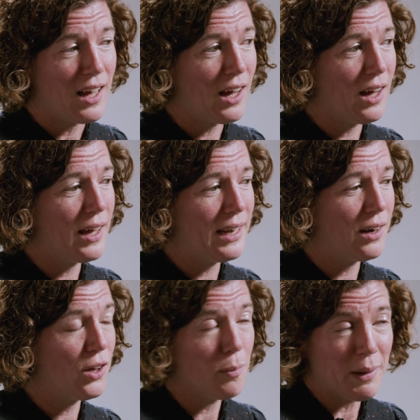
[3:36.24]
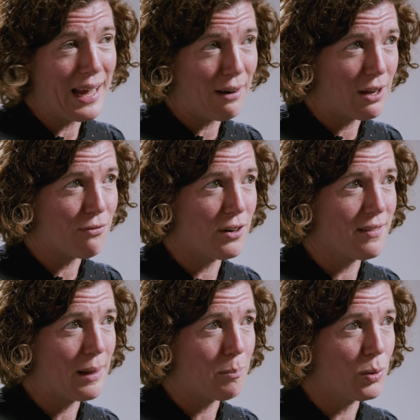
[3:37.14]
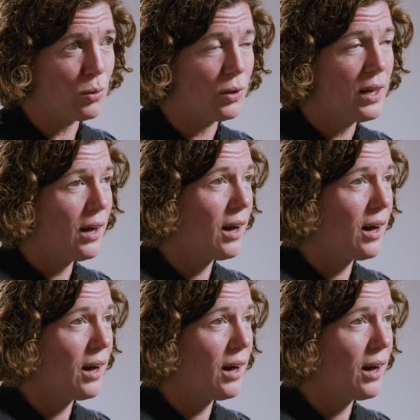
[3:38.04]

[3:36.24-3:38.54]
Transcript: in an urban area, for example.